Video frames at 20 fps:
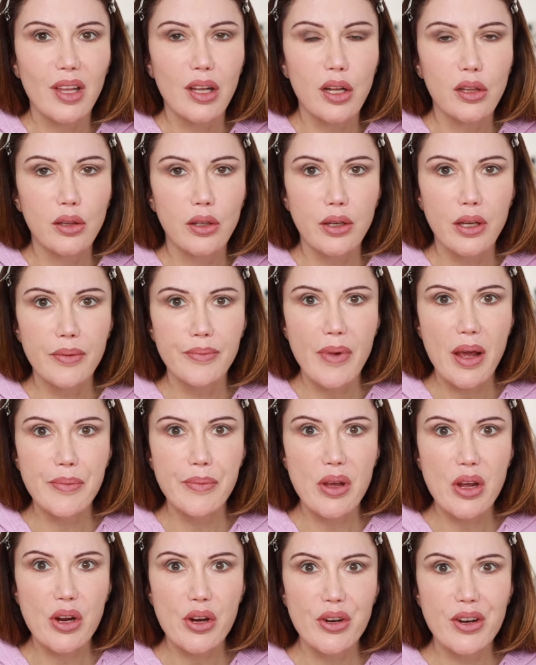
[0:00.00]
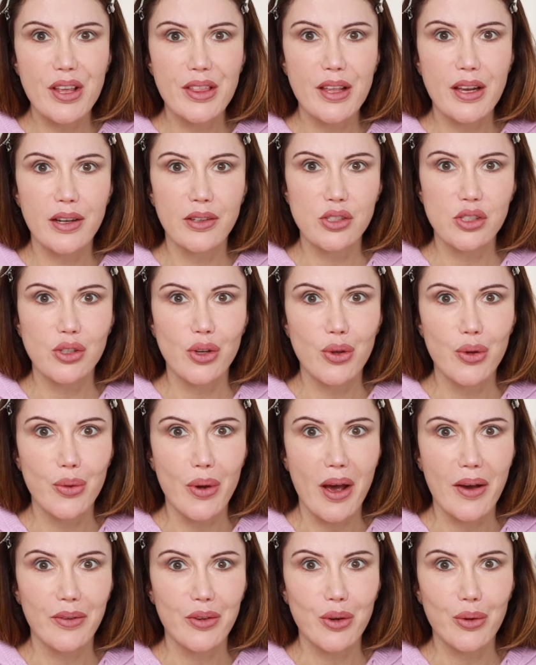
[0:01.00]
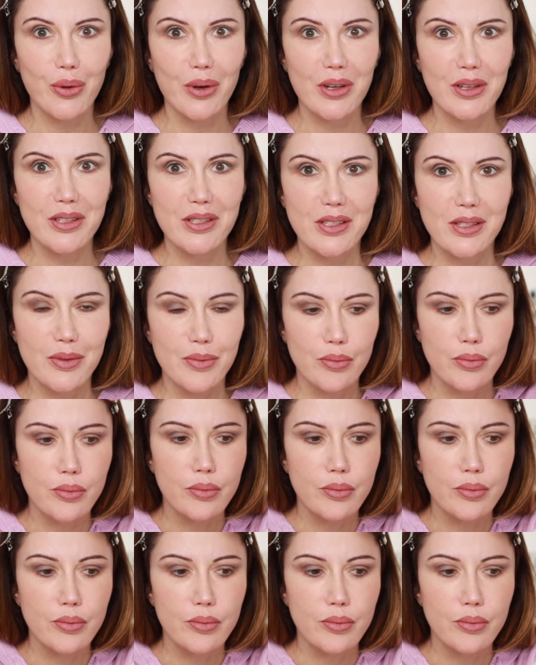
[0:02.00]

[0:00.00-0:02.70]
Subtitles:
gonna look in my mirror and then I'll show you afterwards.